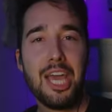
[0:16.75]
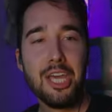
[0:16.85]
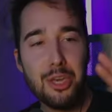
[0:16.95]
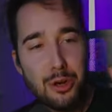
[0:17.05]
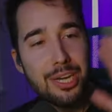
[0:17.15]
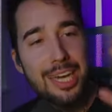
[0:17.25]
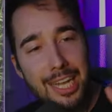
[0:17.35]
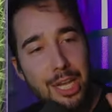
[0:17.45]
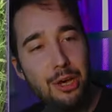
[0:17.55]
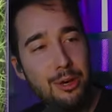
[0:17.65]
You
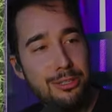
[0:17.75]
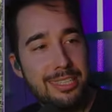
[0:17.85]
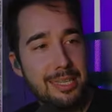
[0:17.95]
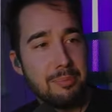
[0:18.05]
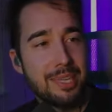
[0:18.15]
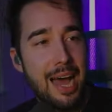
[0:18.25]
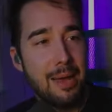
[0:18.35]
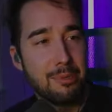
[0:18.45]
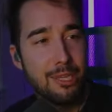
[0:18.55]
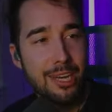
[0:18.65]
can lose
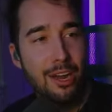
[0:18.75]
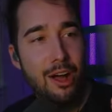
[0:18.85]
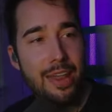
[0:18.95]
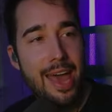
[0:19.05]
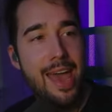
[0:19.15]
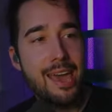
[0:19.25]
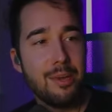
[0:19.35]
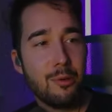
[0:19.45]
sometimes. Look at all the hate.